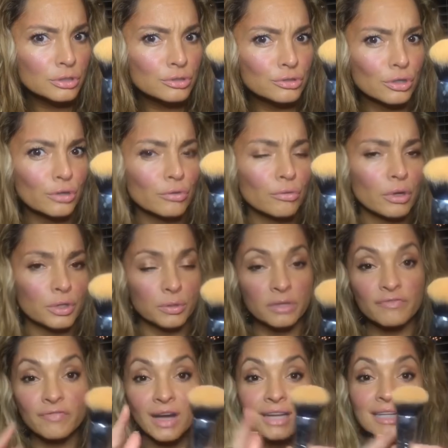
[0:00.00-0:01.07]
So you
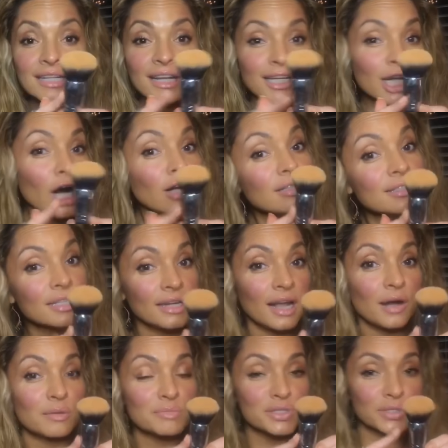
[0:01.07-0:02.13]
can find it at Ulta
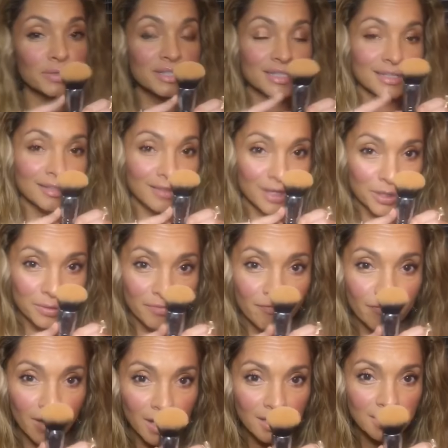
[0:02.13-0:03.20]
now. I'm so excited that you can
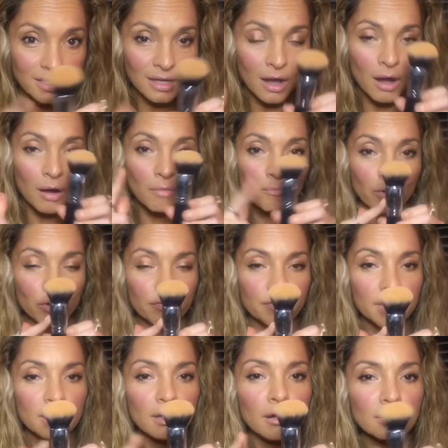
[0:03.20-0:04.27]
find
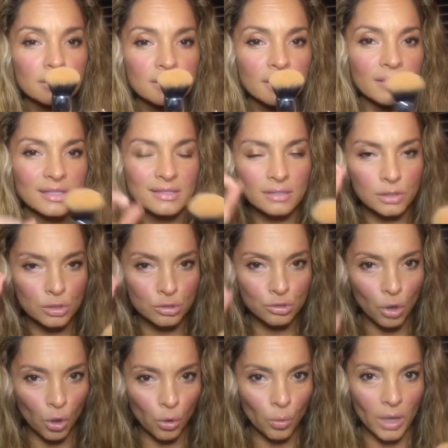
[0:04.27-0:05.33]
Morphe at Ulta. That's
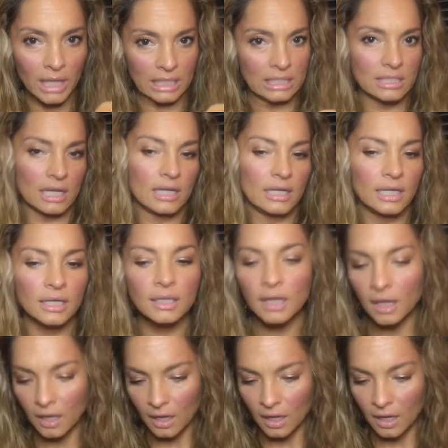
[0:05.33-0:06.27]
so exciting.